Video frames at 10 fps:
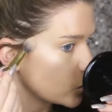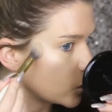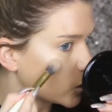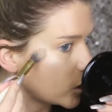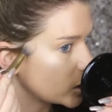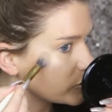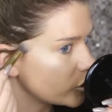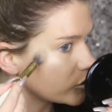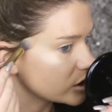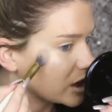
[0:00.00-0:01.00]
and kind of
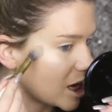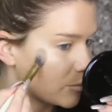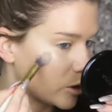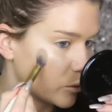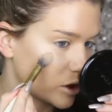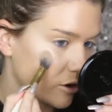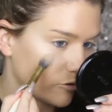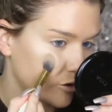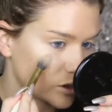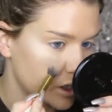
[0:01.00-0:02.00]
overlapping with
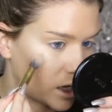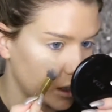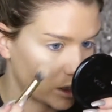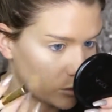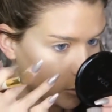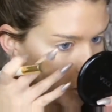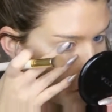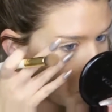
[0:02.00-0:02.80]
that first highlight that we put